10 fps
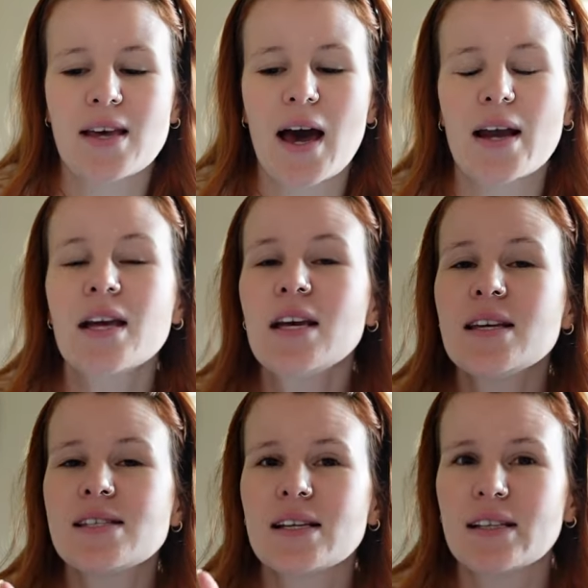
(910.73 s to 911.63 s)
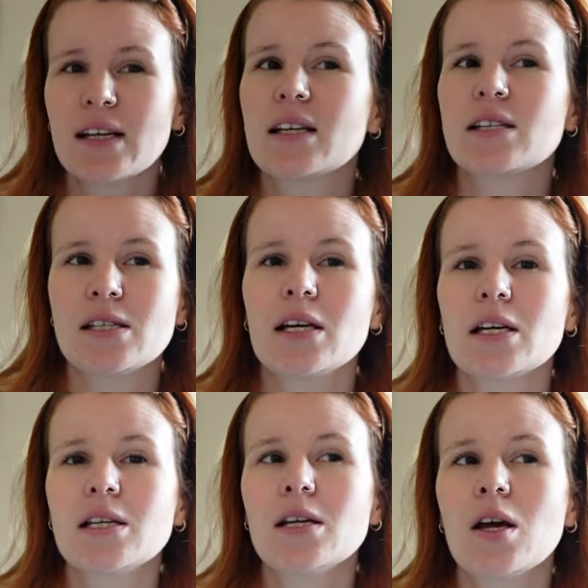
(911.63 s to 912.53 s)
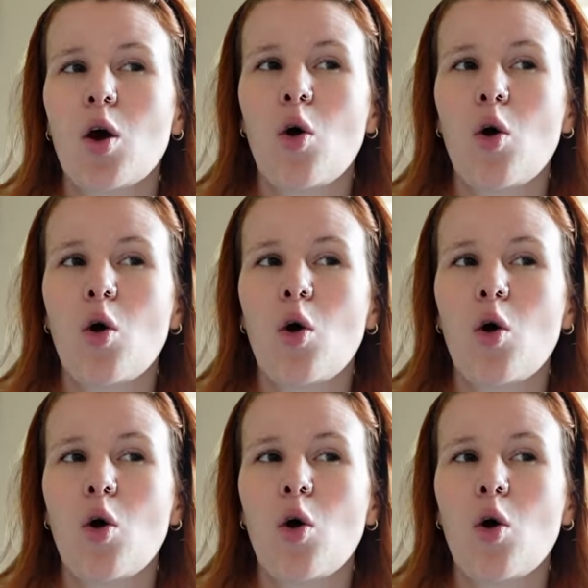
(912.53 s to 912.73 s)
that Celaena did